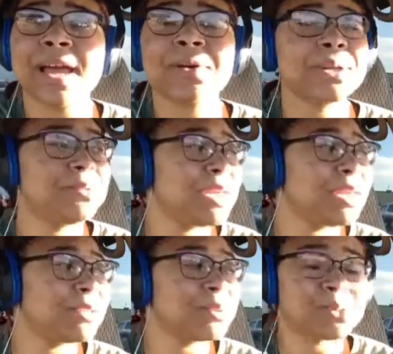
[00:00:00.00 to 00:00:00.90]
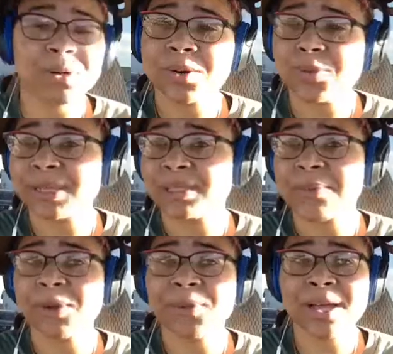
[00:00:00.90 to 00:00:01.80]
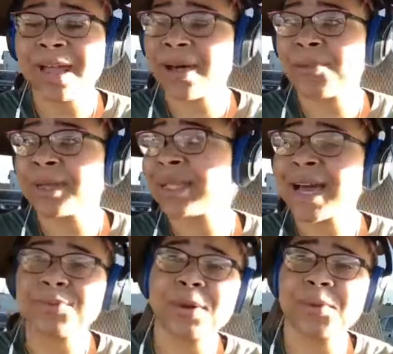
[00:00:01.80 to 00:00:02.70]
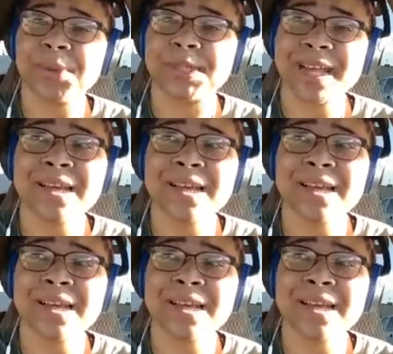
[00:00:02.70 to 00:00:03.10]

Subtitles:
How are you dealing? What's wrong with you? I mean, what's not wrong with you?